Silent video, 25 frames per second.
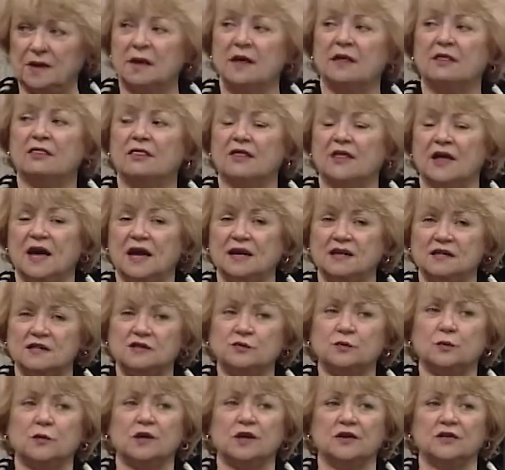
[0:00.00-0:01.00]
Mm-hmm. That
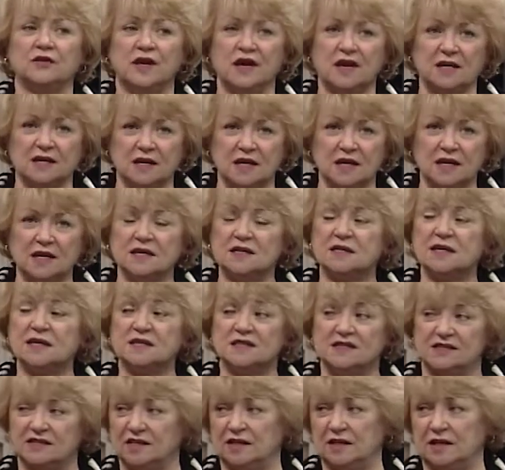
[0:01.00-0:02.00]
is where they need
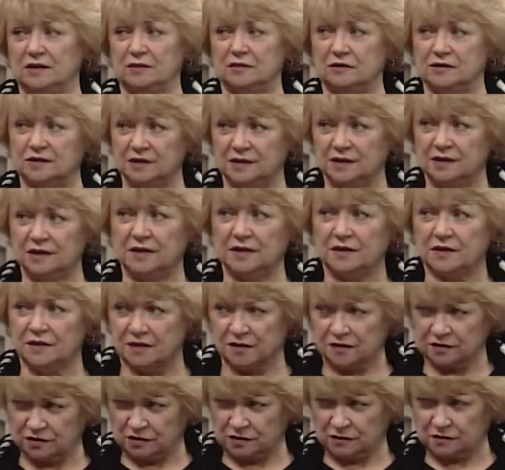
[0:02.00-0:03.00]
skilled
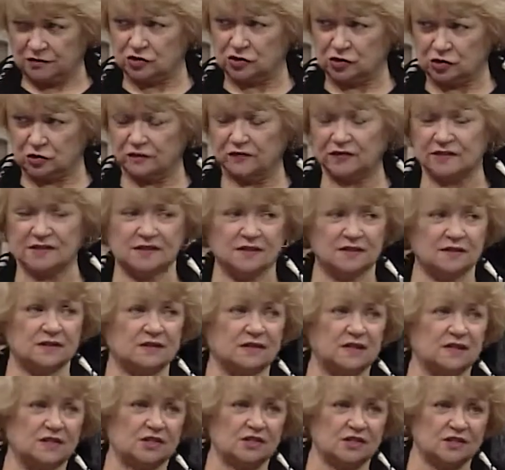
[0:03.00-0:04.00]
s services
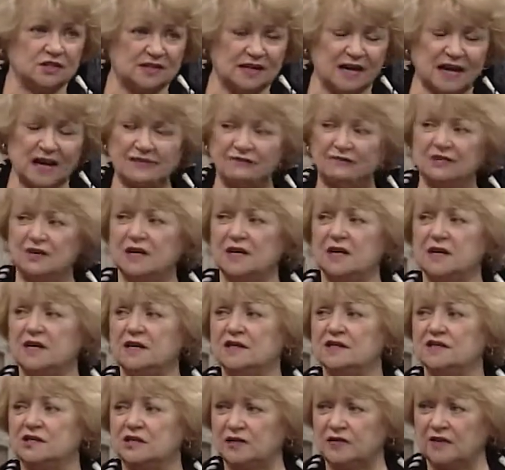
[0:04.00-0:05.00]
such as I
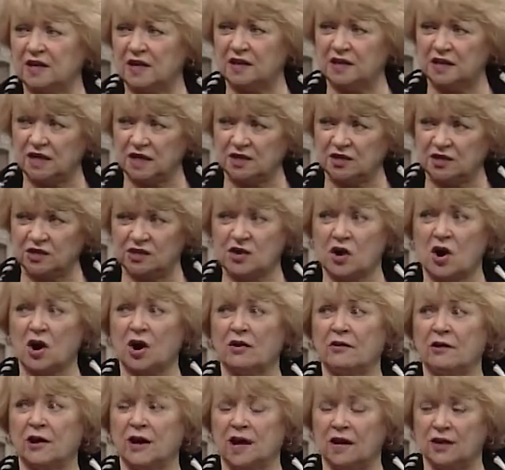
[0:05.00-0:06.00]
Vs. They need an
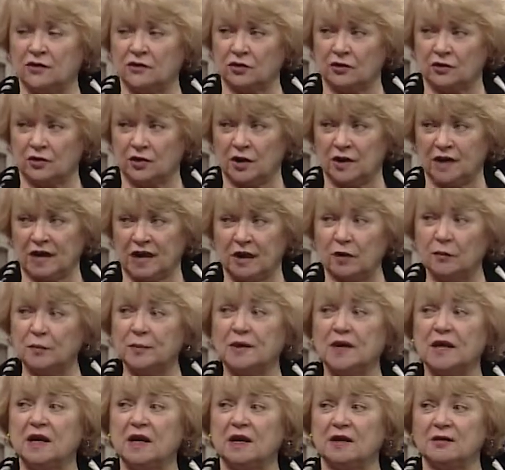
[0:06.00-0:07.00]
R N or an L
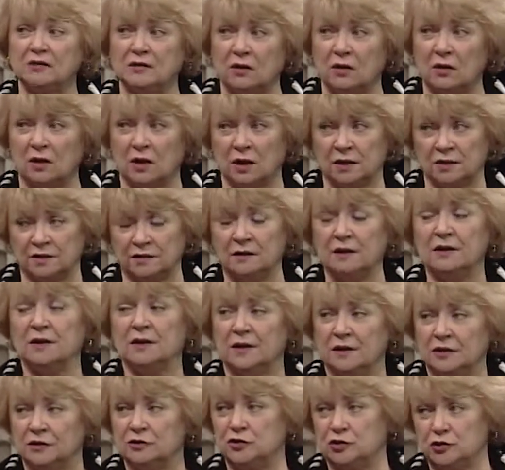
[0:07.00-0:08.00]
P N on
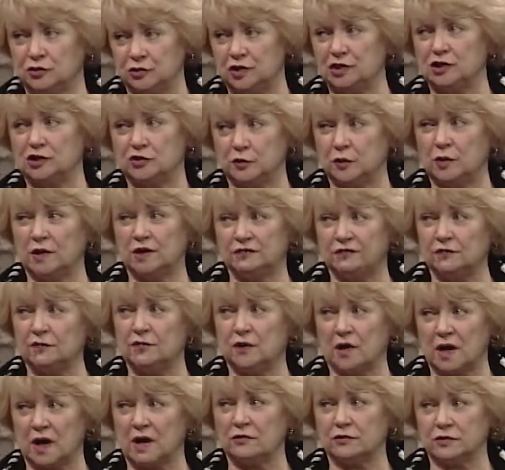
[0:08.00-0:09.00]
duty
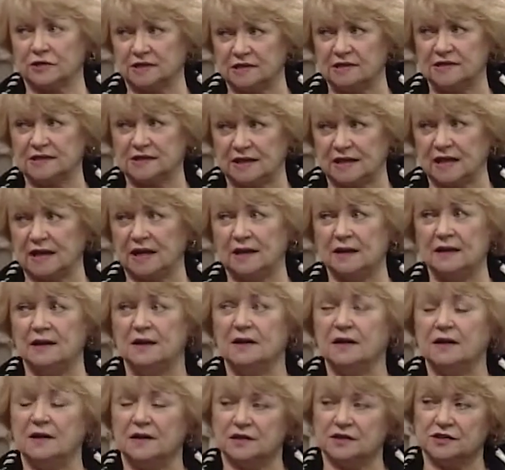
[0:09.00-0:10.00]
twenty-four hours a day.
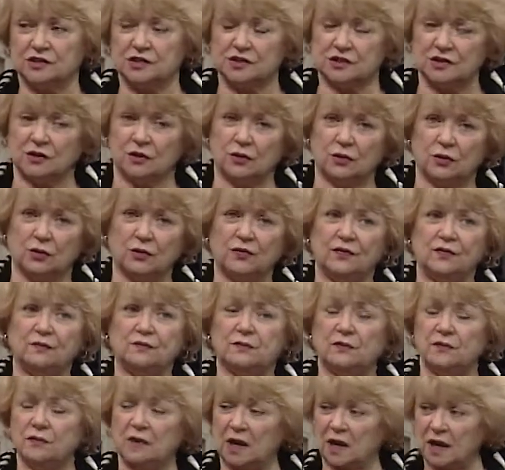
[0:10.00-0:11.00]
Uh-huh. So
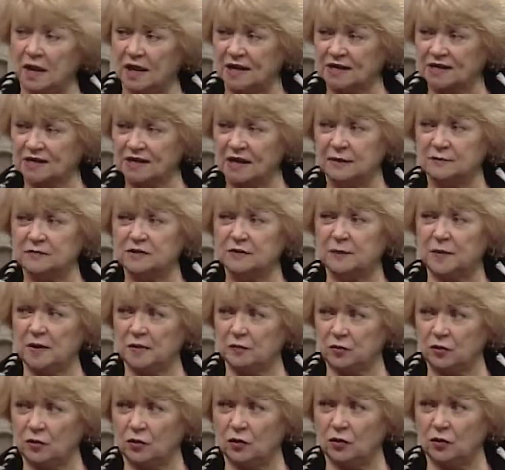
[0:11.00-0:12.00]
a lot of times
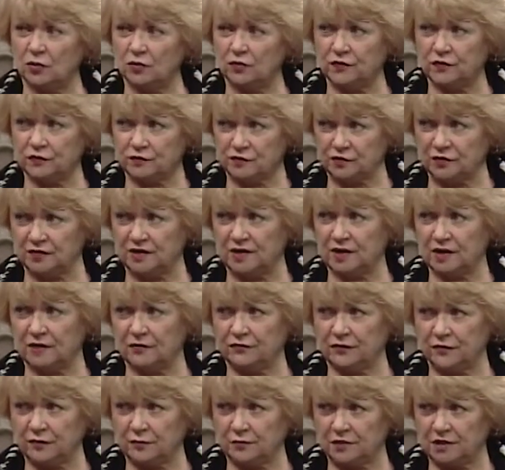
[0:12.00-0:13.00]
people go to there
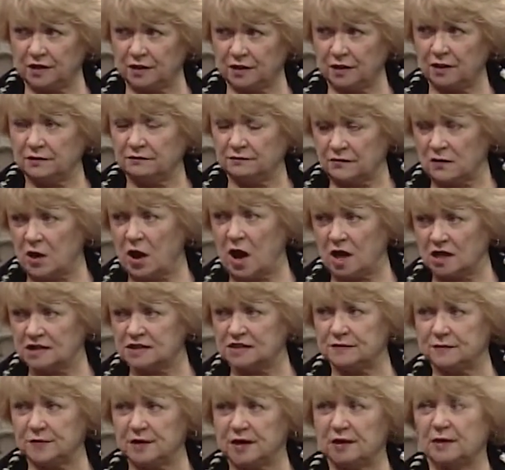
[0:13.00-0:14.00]
from the
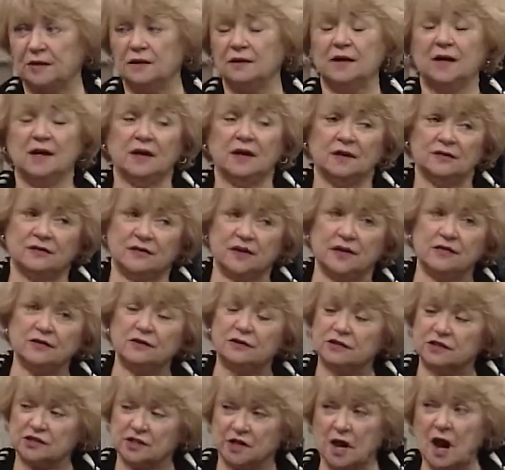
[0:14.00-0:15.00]
hospital. Then
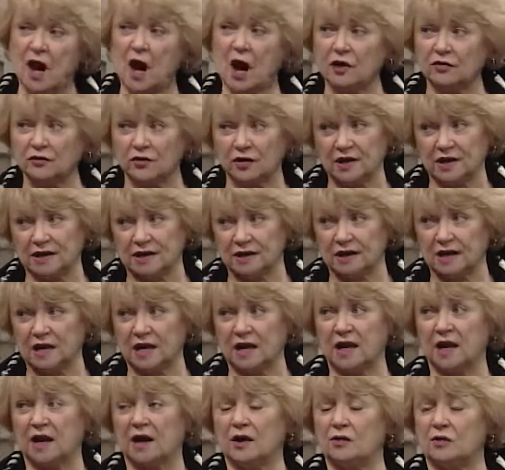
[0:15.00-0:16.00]
there's the congregate
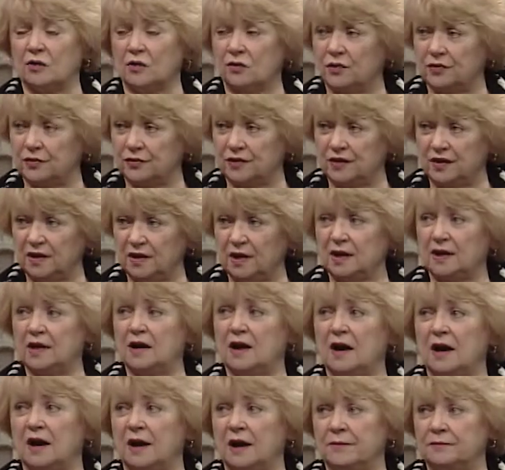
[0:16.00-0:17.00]
care, or the
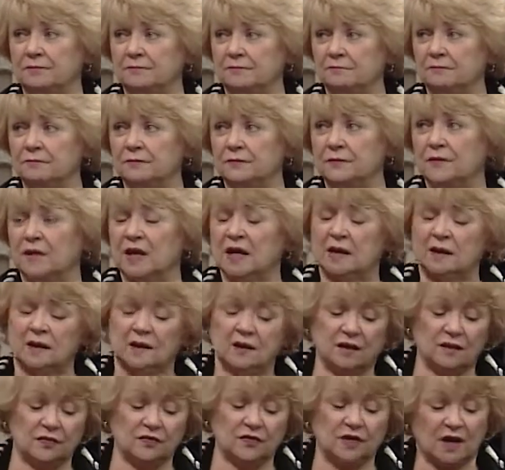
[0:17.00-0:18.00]
um,
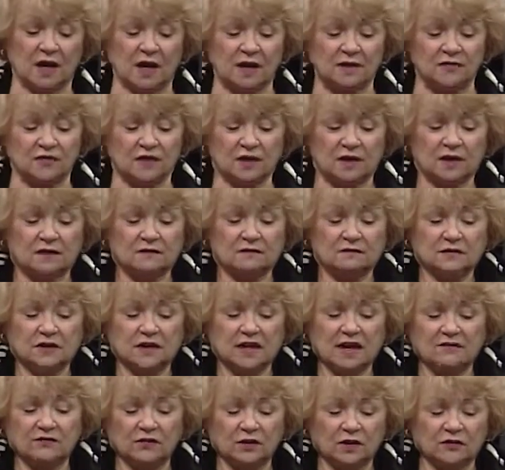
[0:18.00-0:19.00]
The, the
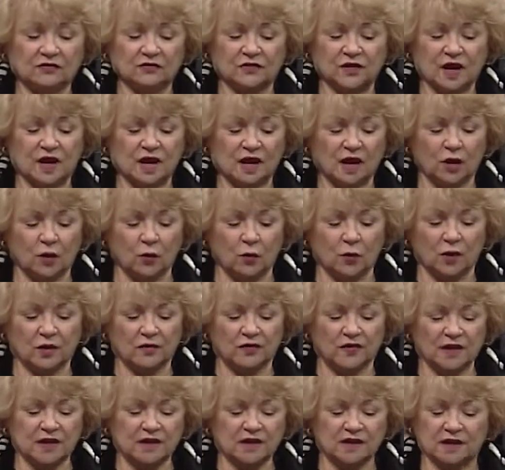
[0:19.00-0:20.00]
level of care where
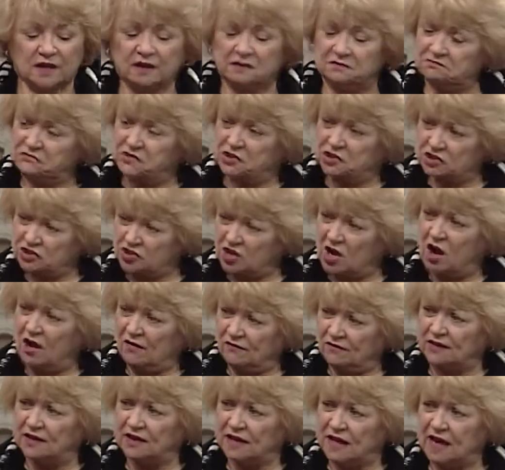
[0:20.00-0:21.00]
they can just
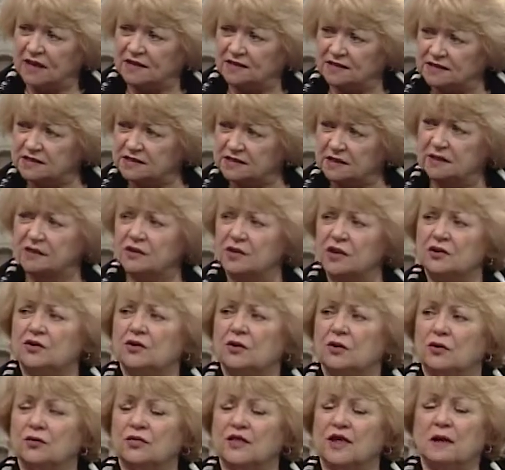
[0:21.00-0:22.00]
convalesce. Uh-huh. You
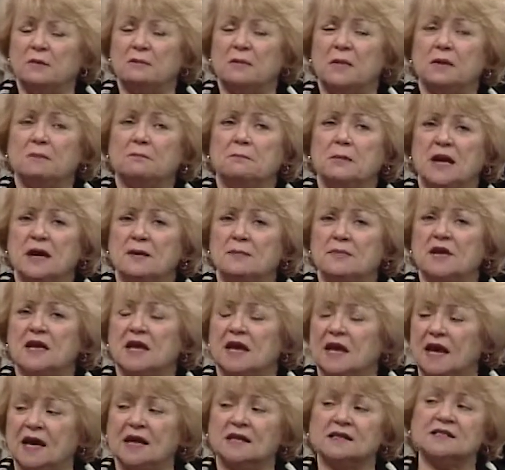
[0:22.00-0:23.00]
know, they m maybe
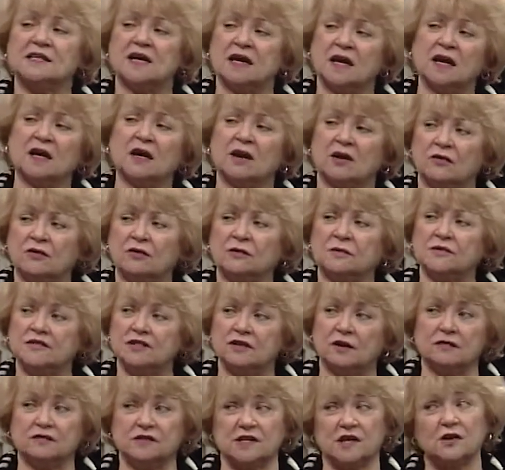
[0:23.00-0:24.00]
can't take care of
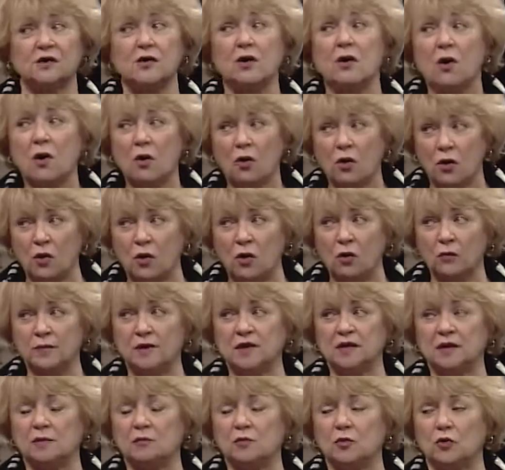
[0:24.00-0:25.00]
themselves at home
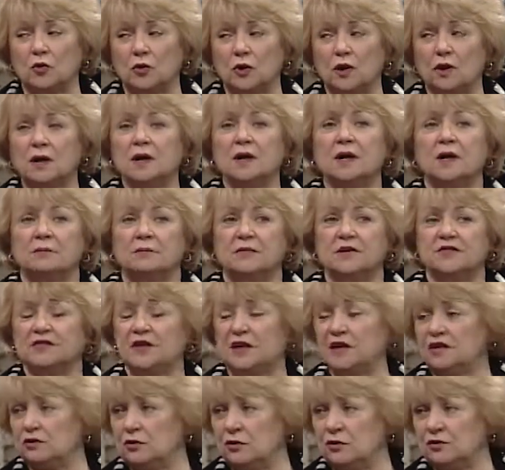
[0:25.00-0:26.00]
anymore, but
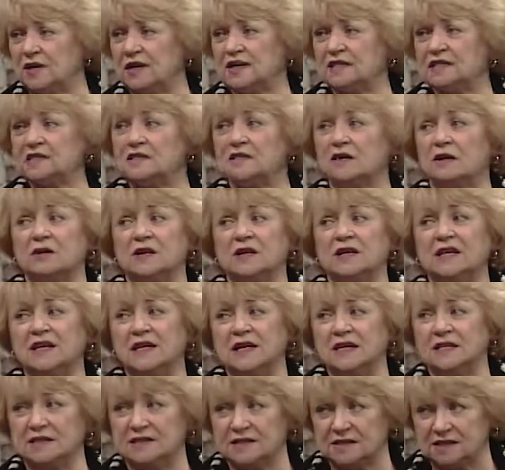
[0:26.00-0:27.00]
they don't necessarily
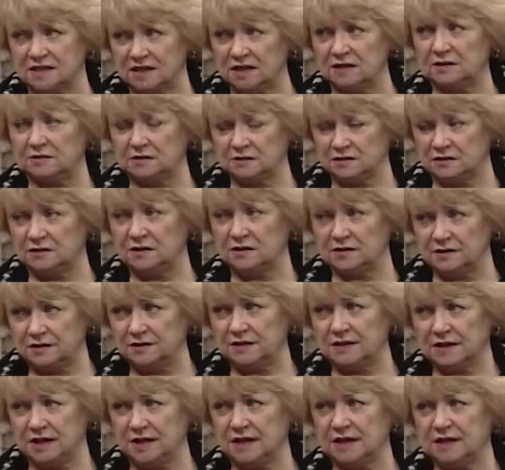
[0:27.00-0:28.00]
need skilled
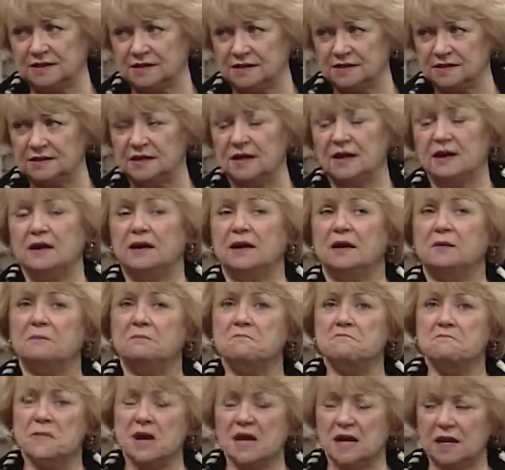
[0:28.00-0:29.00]
needs.
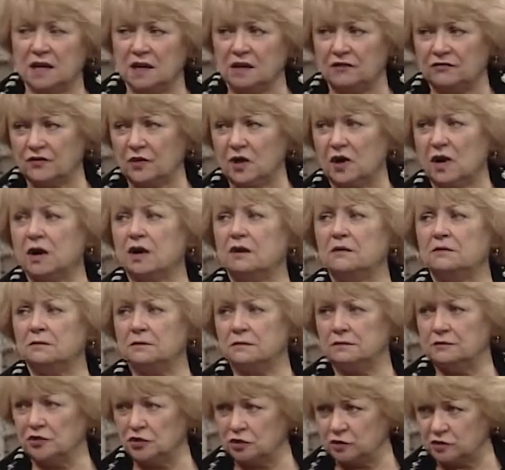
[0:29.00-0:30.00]
Mm-hmm. Many of our
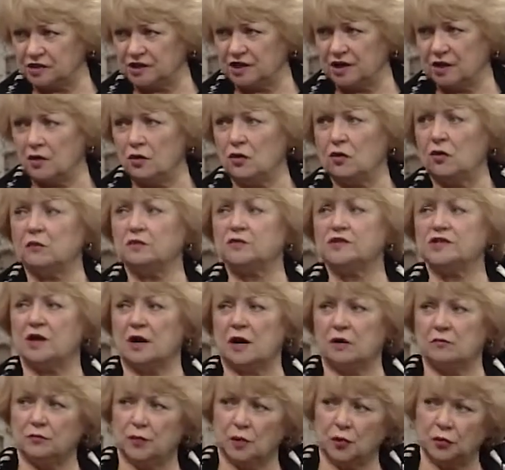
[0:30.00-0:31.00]
nursing homes
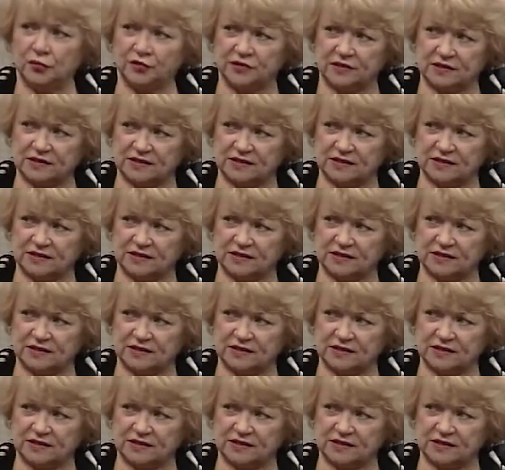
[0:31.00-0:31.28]
are both